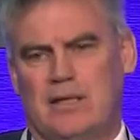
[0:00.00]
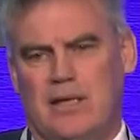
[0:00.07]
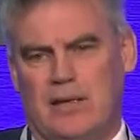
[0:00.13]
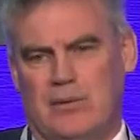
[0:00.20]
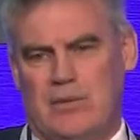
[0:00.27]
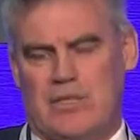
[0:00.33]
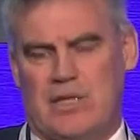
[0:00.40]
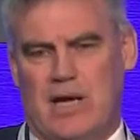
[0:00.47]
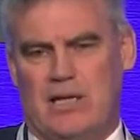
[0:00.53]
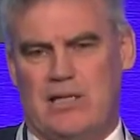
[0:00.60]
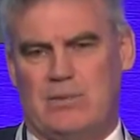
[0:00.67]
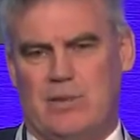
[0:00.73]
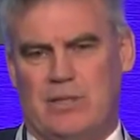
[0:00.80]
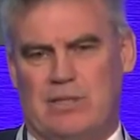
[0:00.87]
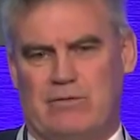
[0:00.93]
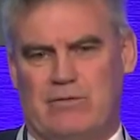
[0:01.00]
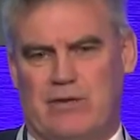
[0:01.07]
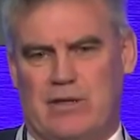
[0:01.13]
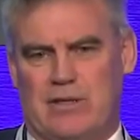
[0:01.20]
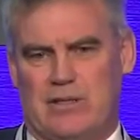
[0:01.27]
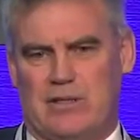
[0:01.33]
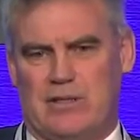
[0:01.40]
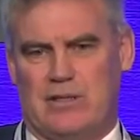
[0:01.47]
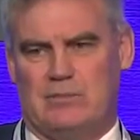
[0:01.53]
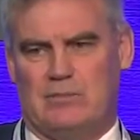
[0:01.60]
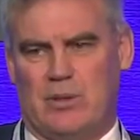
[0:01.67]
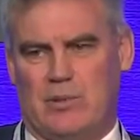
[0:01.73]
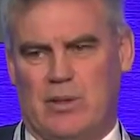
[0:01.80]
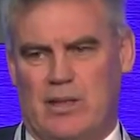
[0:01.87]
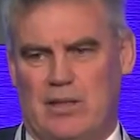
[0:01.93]
it was going to be different,
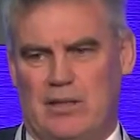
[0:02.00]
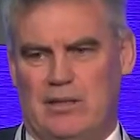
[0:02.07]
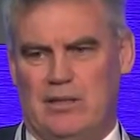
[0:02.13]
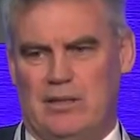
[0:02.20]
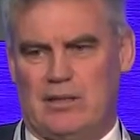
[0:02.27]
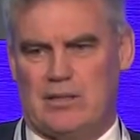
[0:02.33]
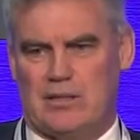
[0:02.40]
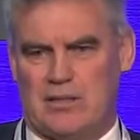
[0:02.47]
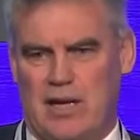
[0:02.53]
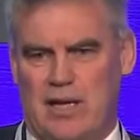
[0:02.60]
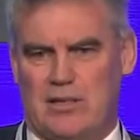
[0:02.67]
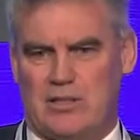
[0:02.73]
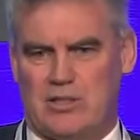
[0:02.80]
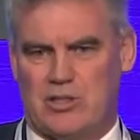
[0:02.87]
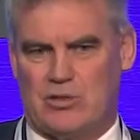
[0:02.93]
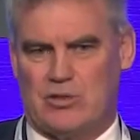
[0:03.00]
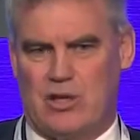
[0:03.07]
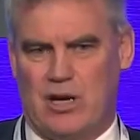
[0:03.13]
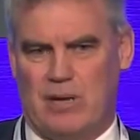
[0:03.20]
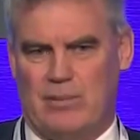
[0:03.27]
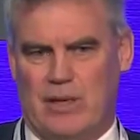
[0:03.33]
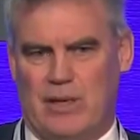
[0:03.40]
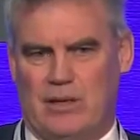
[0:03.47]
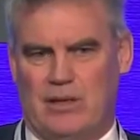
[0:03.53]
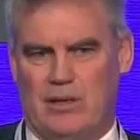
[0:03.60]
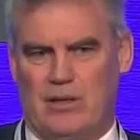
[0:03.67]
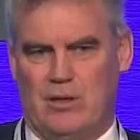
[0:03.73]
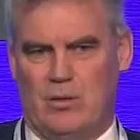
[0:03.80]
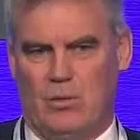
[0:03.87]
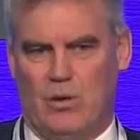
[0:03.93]
but we needed to start describing
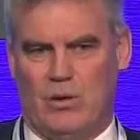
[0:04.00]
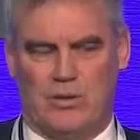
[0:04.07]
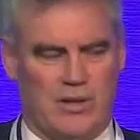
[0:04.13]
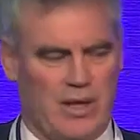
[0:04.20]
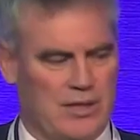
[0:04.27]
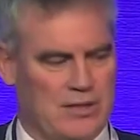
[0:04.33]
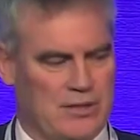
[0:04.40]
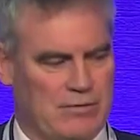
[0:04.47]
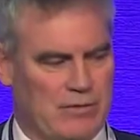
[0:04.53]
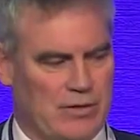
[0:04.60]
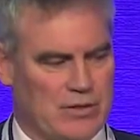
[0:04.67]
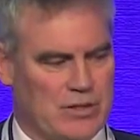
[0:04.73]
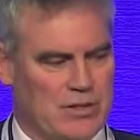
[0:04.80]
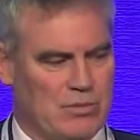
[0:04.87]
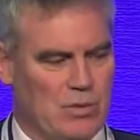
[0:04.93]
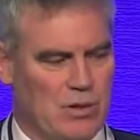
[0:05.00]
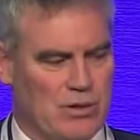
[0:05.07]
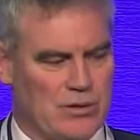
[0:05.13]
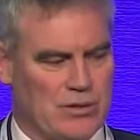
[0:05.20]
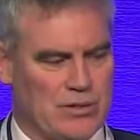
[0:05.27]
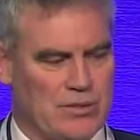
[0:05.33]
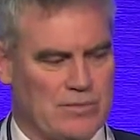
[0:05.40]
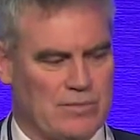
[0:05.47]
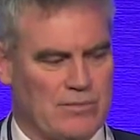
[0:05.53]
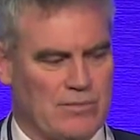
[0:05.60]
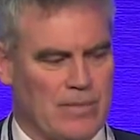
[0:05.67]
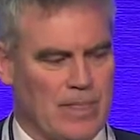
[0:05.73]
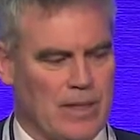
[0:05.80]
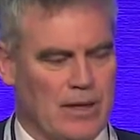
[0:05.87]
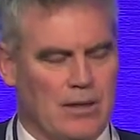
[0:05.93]
what that difference was.
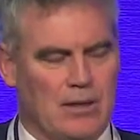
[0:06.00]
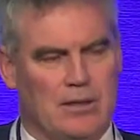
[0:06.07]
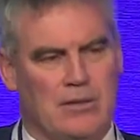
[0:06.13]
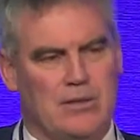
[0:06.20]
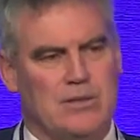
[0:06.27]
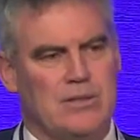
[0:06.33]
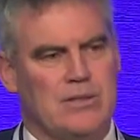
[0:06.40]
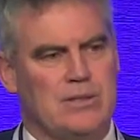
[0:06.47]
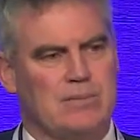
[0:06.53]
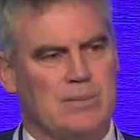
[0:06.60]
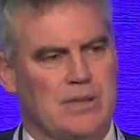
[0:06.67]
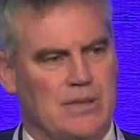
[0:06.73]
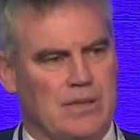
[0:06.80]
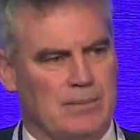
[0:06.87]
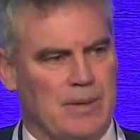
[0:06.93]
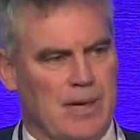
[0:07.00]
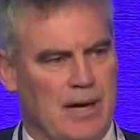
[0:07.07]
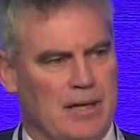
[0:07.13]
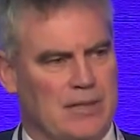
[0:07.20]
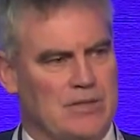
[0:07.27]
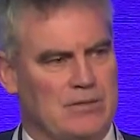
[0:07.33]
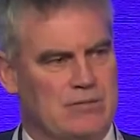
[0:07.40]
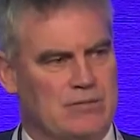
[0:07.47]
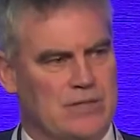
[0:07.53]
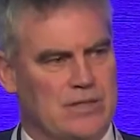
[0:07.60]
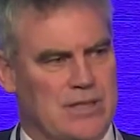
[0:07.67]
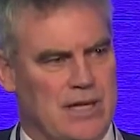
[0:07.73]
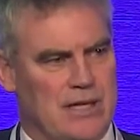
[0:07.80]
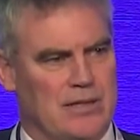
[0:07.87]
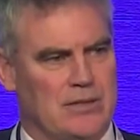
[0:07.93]
And this is the beginning parts of
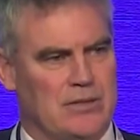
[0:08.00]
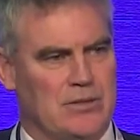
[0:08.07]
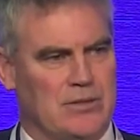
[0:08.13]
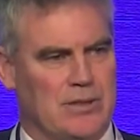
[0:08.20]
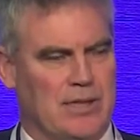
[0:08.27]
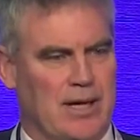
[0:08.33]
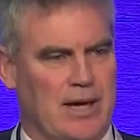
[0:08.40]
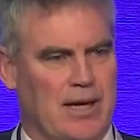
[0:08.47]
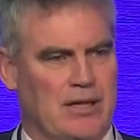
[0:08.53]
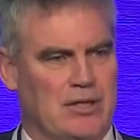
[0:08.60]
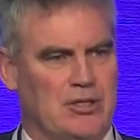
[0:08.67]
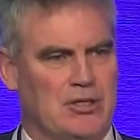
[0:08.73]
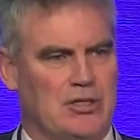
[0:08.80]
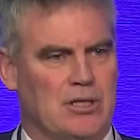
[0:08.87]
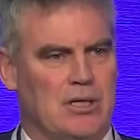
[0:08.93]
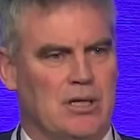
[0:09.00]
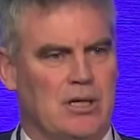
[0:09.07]
starting to engage